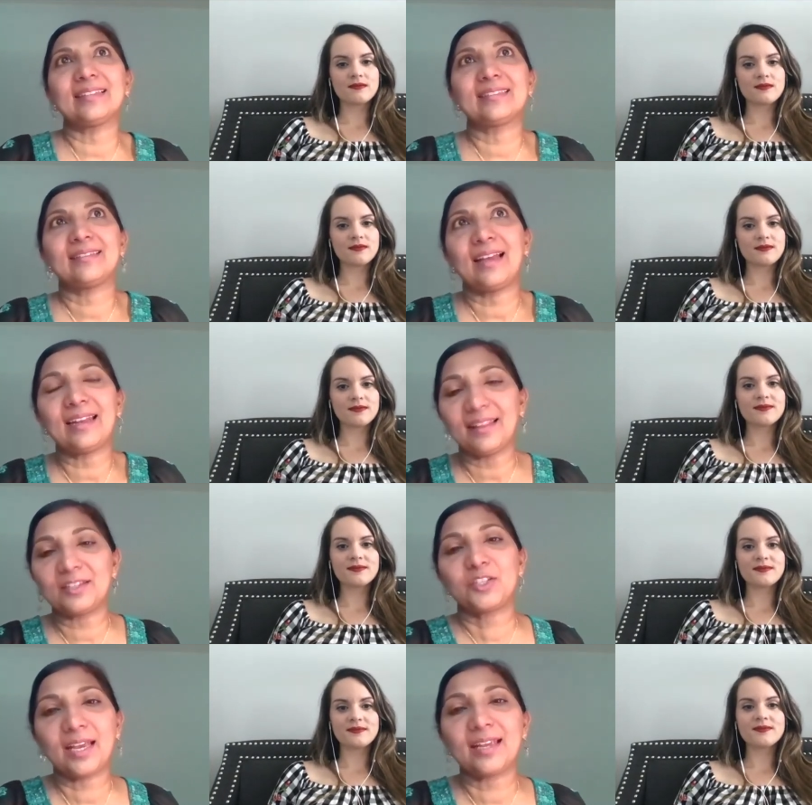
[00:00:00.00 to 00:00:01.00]
Speaker 1: as another
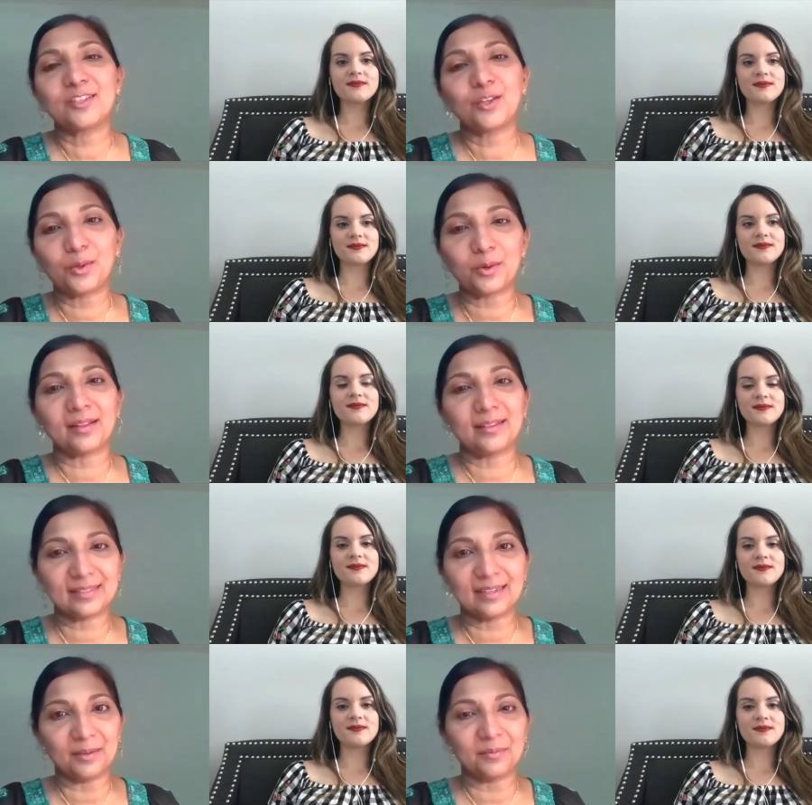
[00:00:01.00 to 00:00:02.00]
change during this
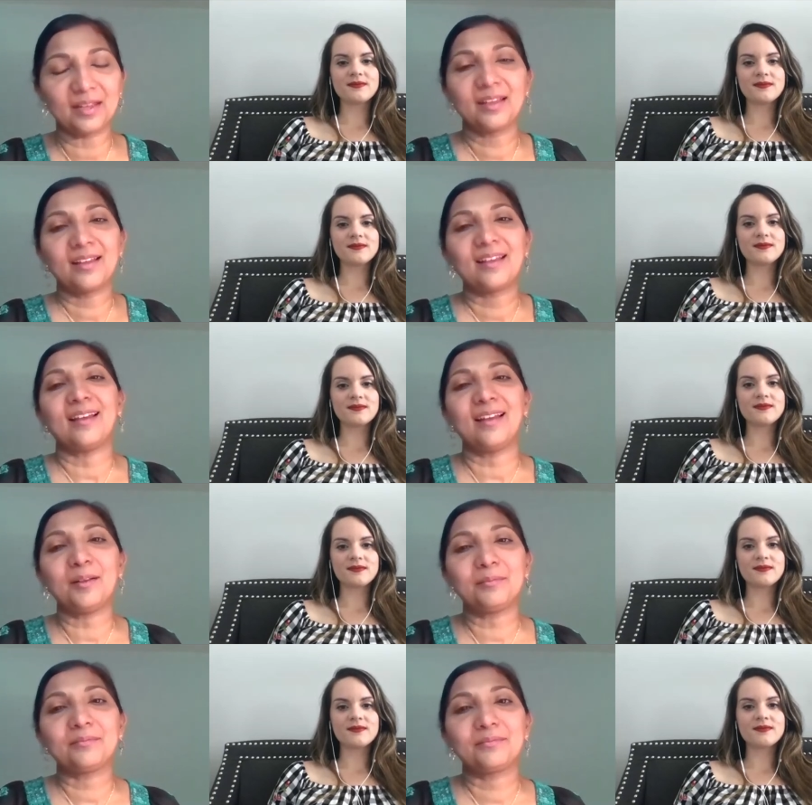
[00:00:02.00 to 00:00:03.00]
time.
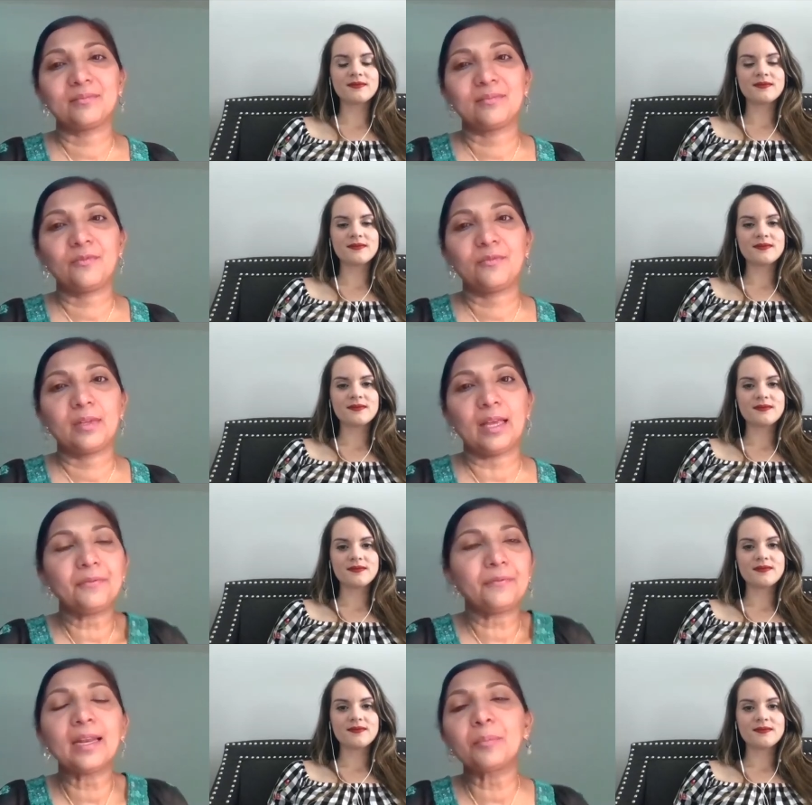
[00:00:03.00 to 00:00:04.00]
Um, I
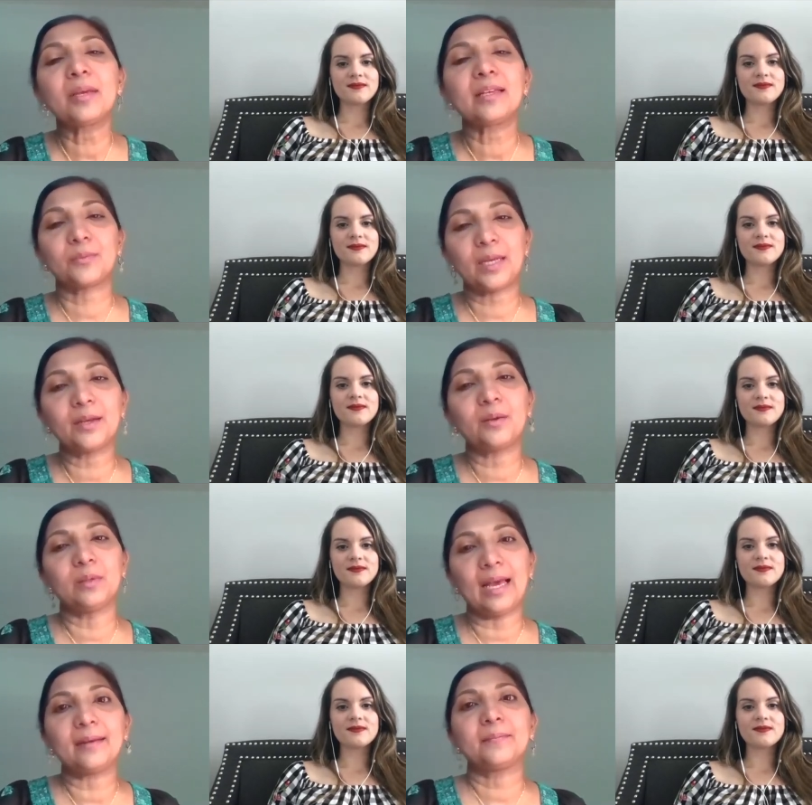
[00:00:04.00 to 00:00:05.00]
feel at peace when I do
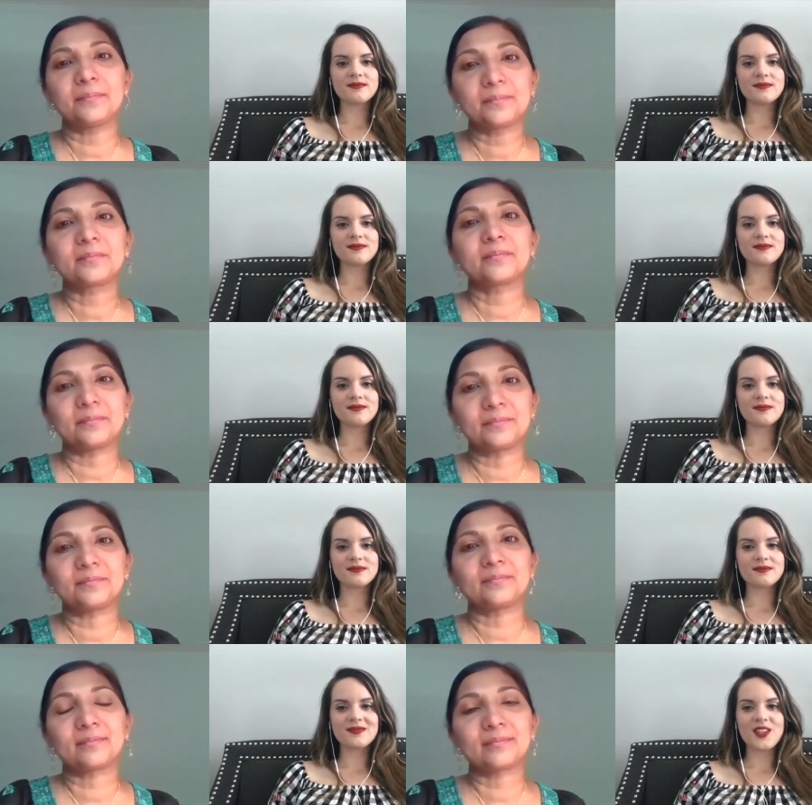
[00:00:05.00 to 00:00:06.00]
that.
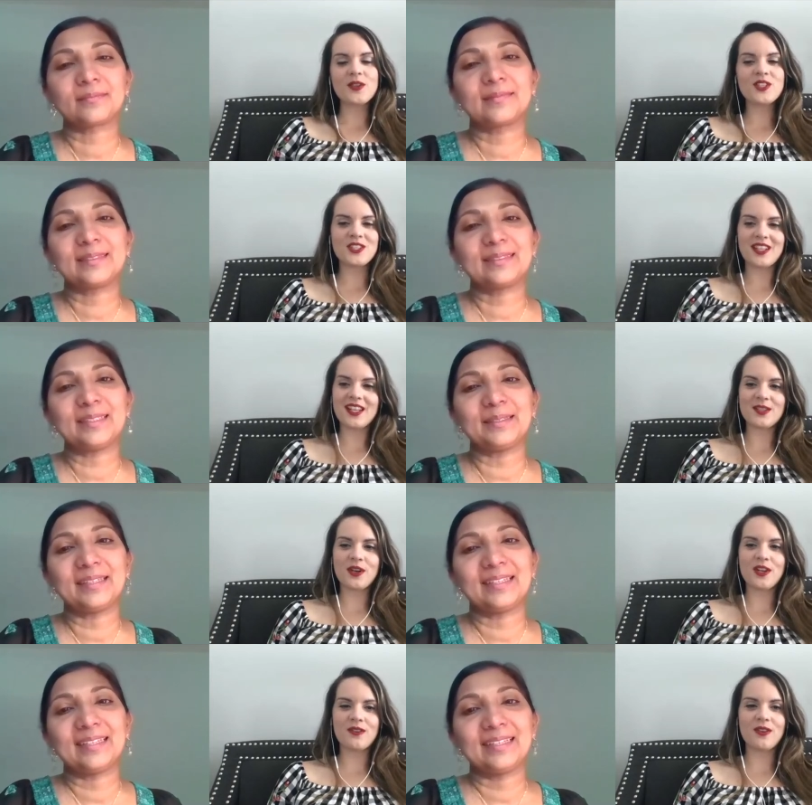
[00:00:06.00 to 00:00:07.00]
Speaker 2: Would you say that's where
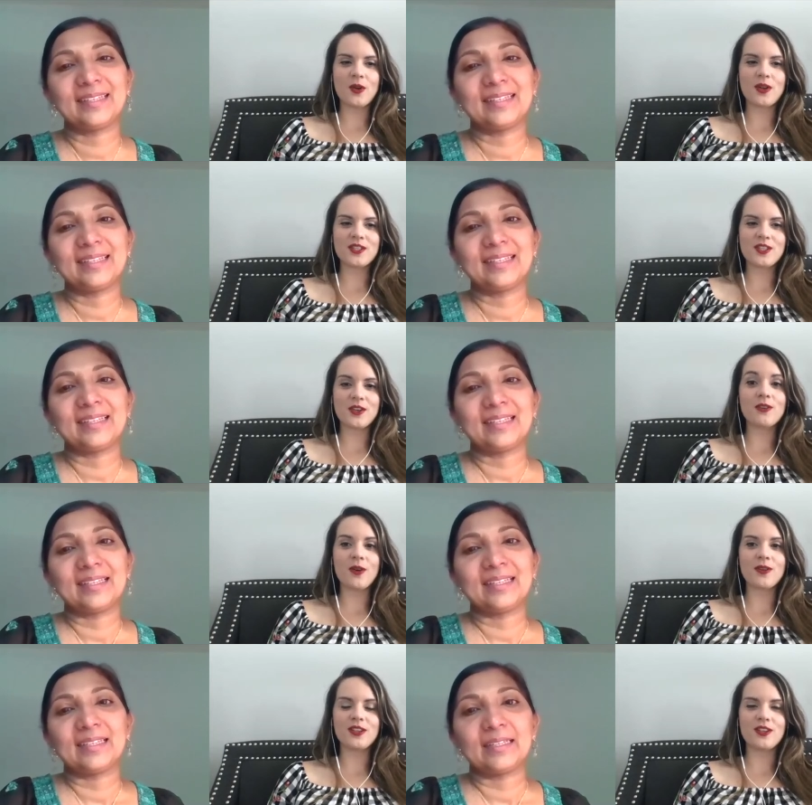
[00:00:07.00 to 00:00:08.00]
you have noticed your
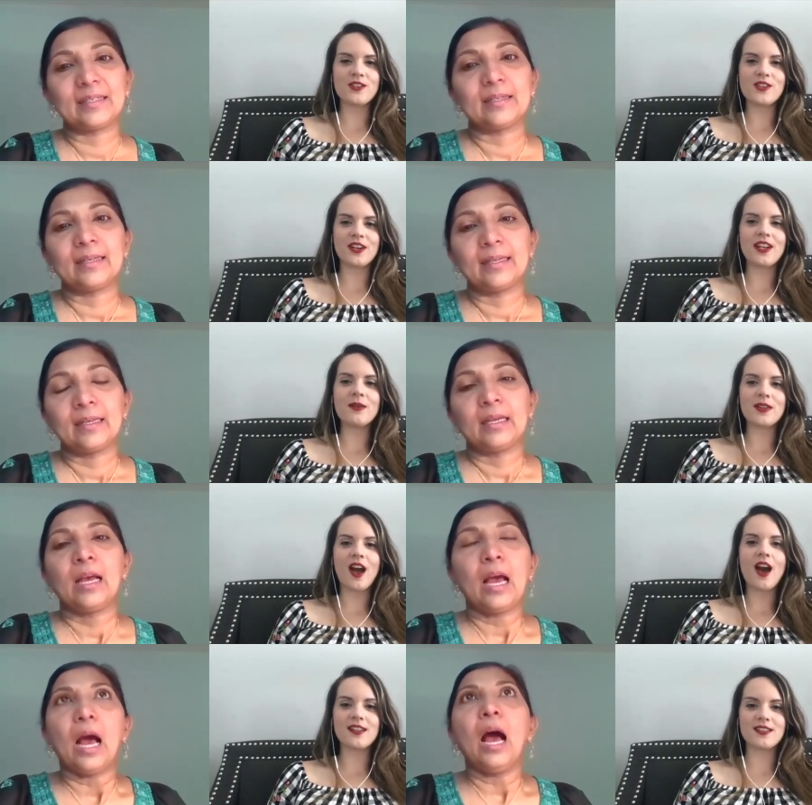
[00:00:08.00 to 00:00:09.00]
growth in your journey with
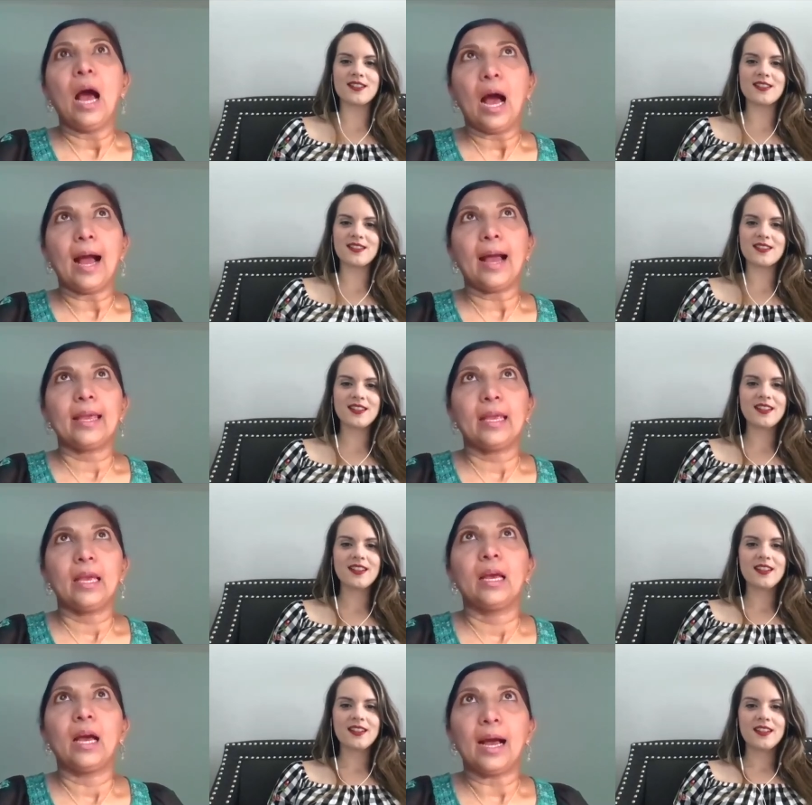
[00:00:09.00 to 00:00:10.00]
God? Is this?
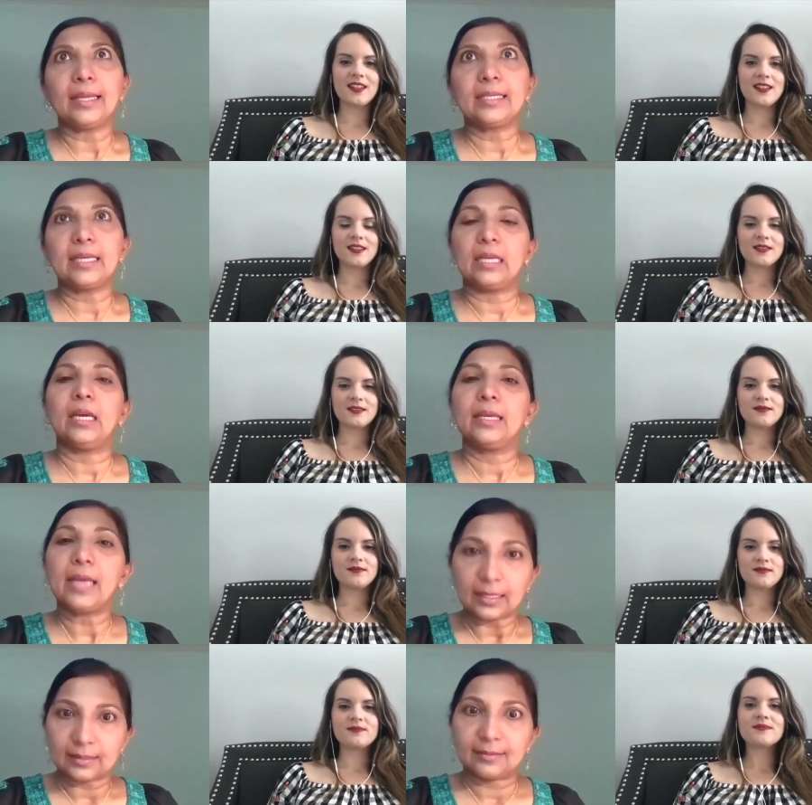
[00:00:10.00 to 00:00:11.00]
Speaker 1: I I did
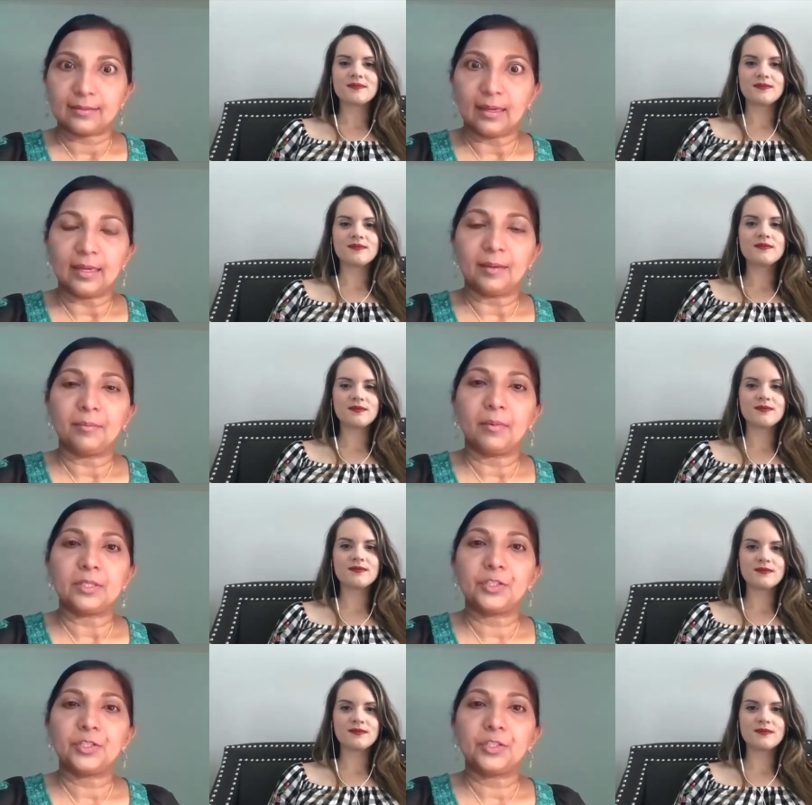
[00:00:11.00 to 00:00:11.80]
yes. Um,